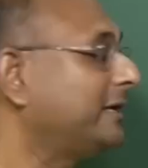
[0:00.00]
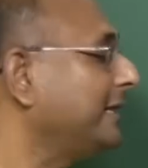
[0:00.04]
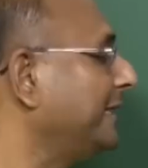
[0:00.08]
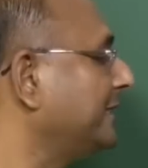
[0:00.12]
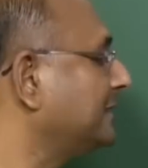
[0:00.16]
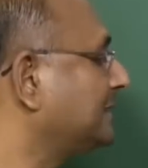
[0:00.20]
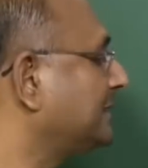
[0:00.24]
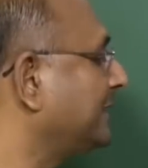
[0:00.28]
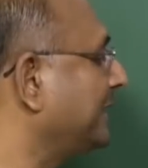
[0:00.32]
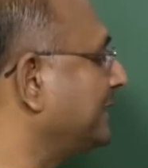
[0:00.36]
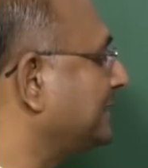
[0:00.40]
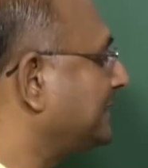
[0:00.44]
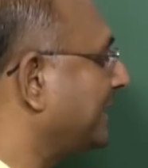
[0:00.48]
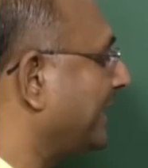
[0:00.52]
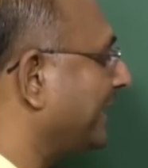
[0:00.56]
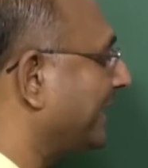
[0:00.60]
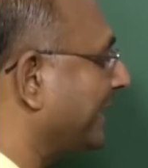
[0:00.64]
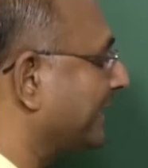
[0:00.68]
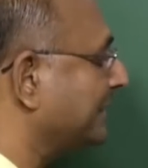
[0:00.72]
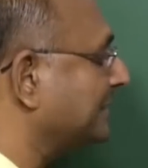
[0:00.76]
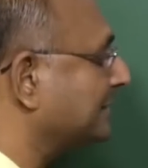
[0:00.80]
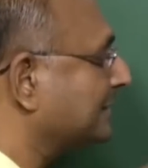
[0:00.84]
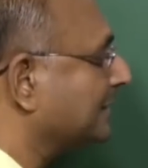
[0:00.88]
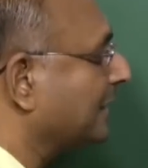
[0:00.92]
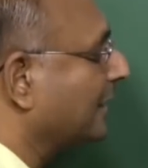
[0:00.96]
t is 3
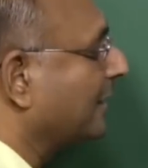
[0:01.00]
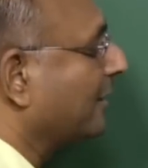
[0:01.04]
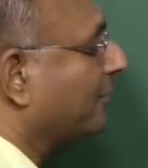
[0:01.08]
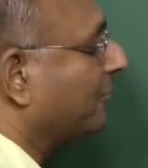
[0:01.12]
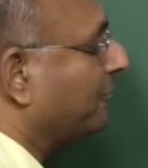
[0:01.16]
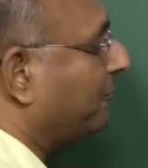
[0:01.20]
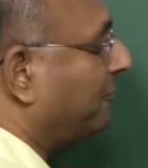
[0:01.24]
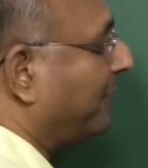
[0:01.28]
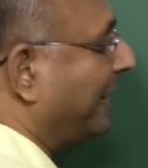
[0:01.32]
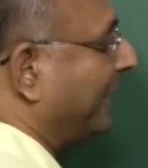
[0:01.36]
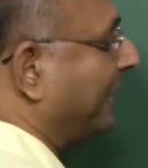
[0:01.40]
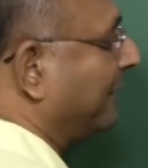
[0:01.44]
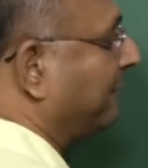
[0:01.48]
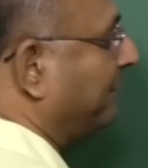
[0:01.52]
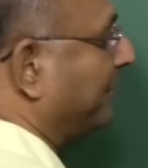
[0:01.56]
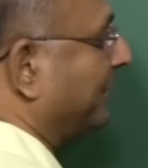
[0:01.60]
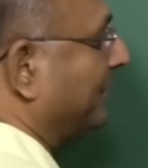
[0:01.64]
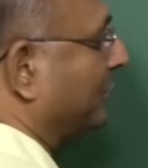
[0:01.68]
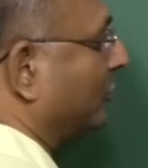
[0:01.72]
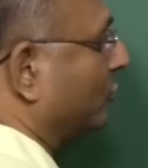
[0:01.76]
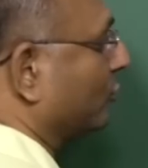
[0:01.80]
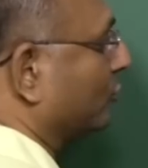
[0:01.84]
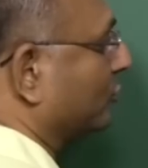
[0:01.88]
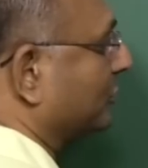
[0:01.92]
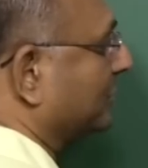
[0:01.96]
seconds, 5
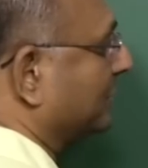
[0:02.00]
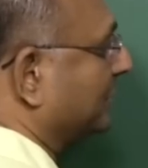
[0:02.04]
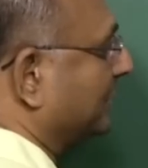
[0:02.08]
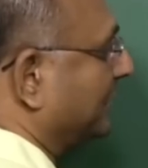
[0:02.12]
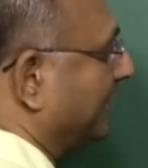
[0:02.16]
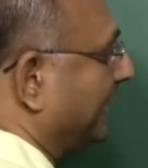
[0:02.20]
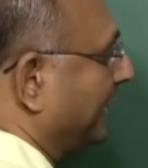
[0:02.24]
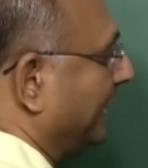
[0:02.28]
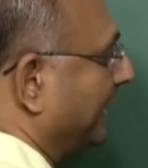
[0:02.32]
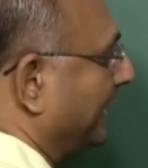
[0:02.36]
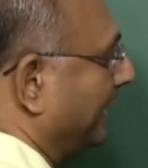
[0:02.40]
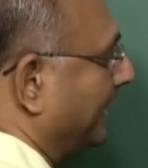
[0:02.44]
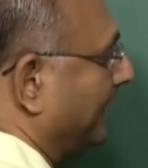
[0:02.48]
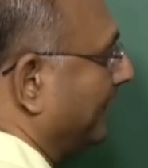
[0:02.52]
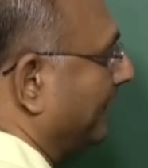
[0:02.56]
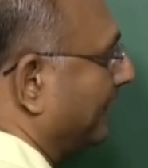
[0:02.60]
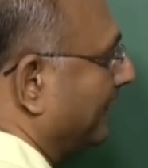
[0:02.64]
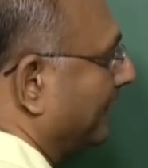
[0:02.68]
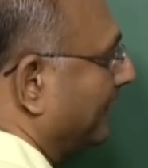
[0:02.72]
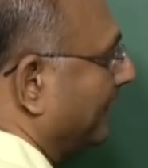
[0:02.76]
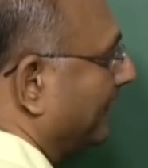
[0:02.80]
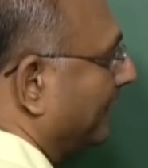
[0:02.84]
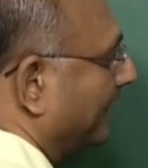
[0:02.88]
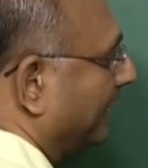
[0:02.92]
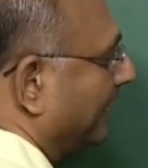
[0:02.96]
into 3
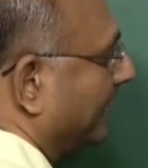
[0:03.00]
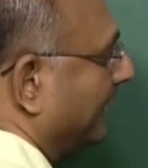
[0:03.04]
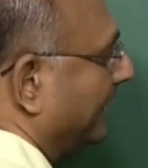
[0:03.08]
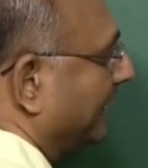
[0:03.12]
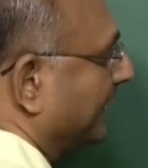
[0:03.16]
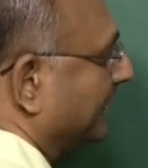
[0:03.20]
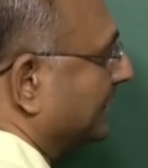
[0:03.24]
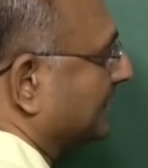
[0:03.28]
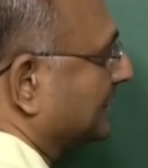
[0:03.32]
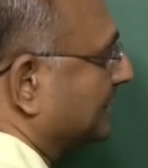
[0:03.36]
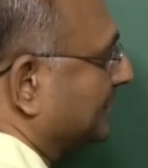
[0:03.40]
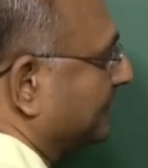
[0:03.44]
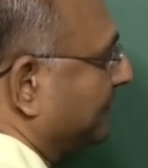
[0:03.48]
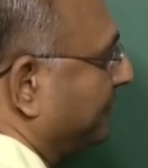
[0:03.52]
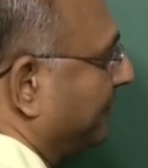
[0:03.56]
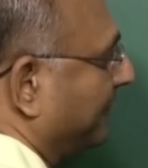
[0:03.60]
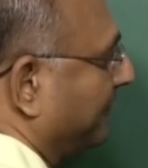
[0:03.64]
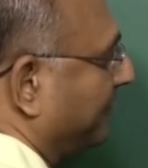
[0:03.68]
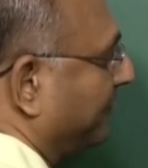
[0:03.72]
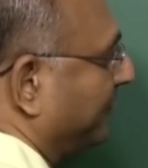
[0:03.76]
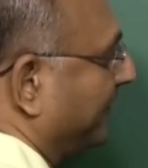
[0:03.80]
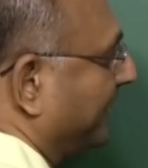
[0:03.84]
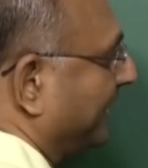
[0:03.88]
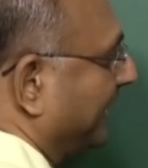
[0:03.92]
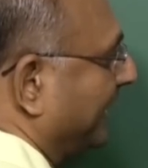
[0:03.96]
is
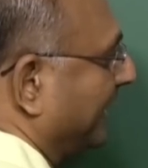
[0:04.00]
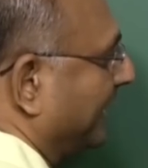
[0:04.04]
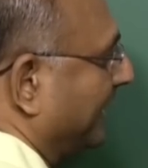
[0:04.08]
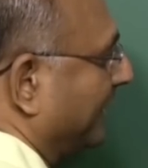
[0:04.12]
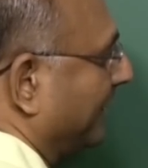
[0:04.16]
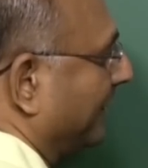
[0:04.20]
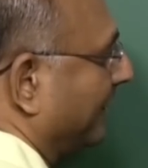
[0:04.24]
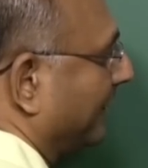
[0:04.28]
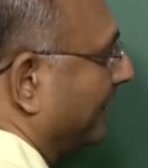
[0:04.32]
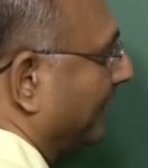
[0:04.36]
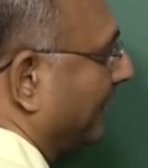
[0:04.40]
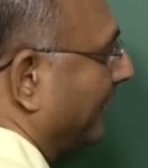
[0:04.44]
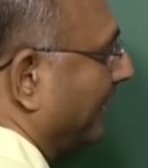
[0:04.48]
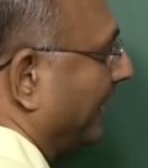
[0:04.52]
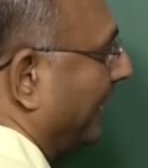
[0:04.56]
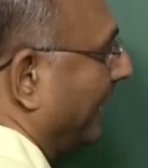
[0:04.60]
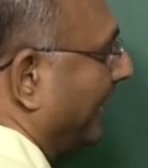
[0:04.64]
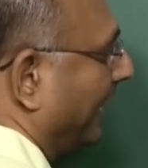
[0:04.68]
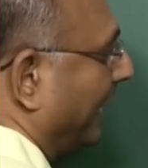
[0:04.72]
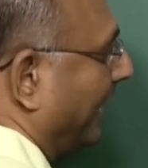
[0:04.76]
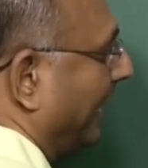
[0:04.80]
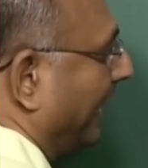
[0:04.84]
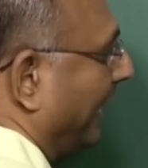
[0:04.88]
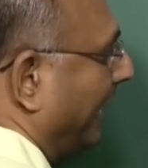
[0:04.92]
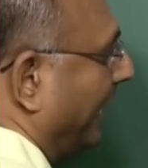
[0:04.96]
15
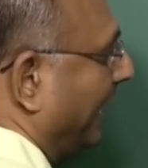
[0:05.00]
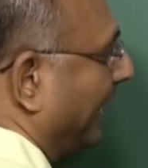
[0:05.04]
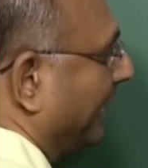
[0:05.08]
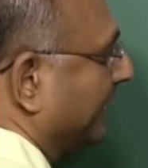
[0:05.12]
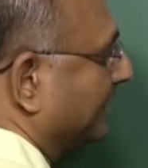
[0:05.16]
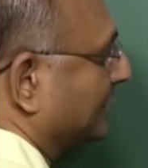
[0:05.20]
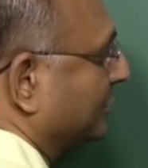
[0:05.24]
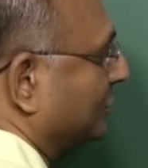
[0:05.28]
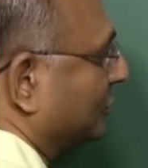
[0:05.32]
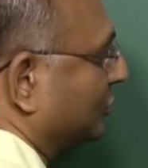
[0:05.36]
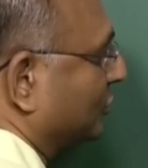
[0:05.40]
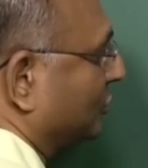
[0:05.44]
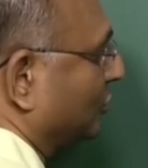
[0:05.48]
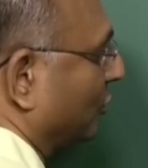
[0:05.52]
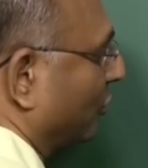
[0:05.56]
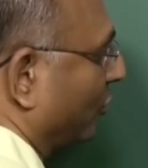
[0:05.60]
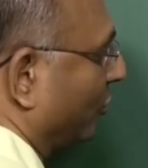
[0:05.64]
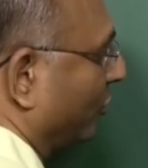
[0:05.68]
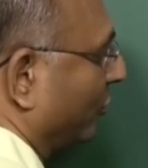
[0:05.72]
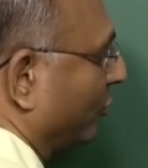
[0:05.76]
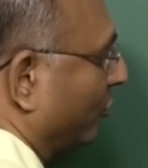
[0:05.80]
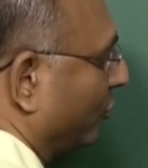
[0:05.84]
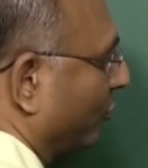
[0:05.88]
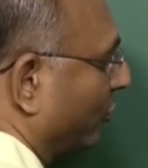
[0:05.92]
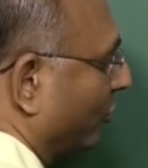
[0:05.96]
and
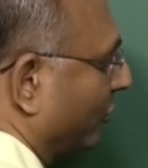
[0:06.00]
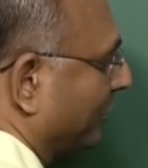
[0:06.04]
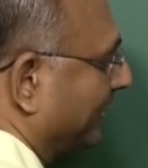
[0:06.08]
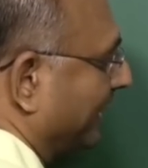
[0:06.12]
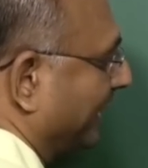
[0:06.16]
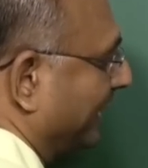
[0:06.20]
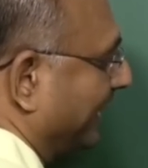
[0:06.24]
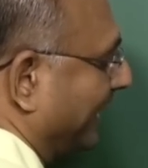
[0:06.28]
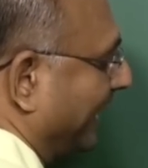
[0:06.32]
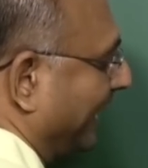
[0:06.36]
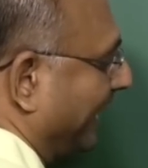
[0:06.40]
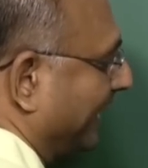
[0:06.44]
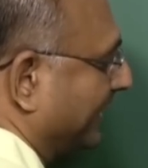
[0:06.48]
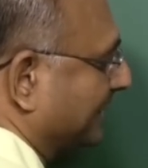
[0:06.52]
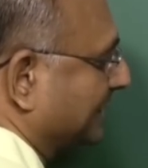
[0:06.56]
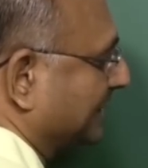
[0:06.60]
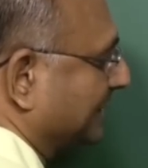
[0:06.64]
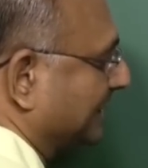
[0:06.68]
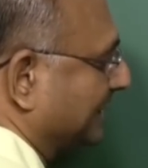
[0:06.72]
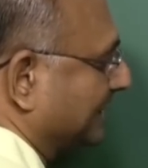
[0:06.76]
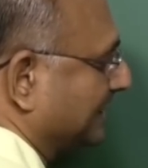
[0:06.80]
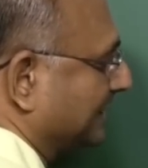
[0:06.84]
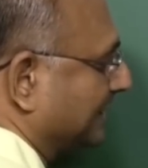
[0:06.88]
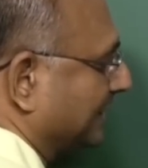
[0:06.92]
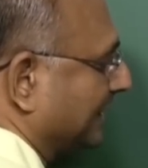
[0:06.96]
so you know that
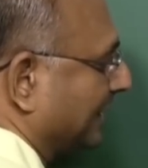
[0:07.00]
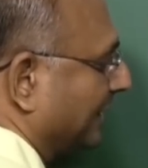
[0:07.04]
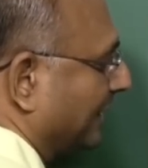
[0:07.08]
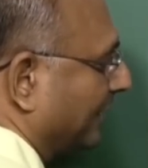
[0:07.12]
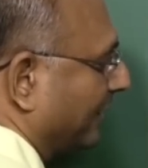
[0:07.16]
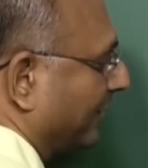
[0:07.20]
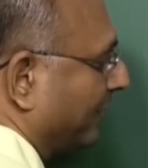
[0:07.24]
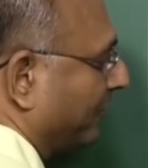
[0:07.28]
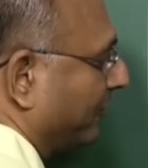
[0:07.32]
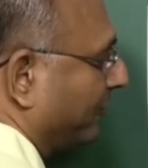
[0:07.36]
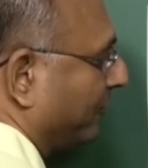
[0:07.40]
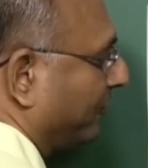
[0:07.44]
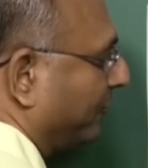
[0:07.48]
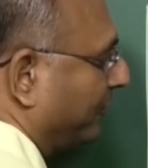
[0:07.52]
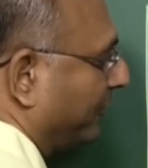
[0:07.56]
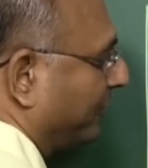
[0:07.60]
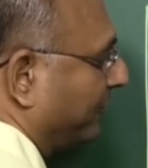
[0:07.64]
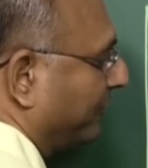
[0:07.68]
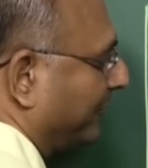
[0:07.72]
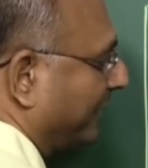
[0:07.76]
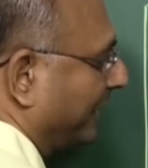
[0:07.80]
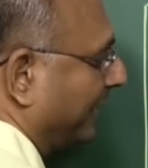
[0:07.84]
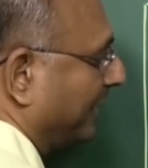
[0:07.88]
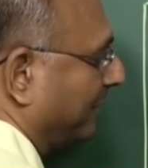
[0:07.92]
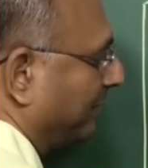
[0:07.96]
x is
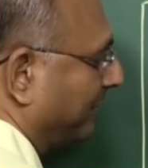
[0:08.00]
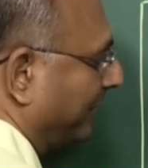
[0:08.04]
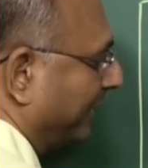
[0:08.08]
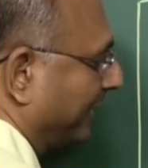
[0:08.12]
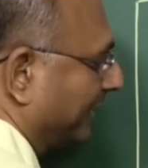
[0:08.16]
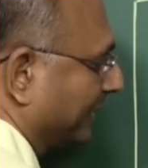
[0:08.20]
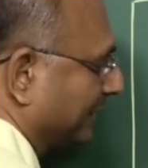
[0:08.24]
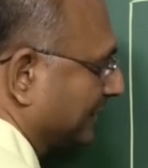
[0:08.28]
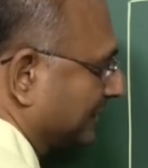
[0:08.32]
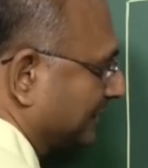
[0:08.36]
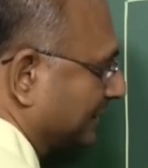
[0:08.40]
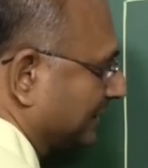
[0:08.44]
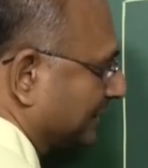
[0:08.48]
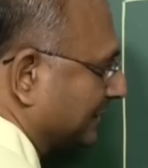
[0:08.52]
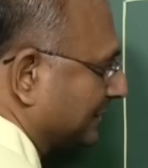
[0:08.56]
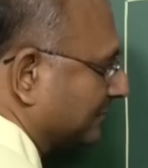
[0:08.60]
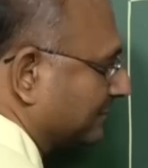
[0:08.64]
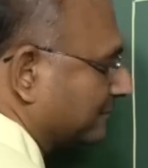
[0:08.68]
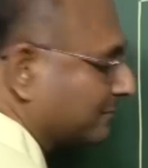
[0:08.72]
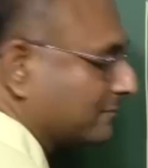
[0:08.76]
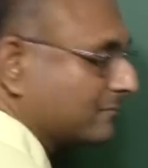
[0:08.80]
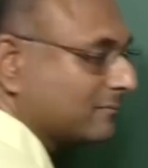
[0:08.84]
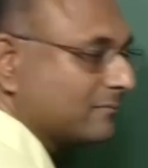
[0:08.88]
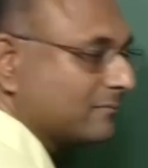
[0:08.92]
15 meters.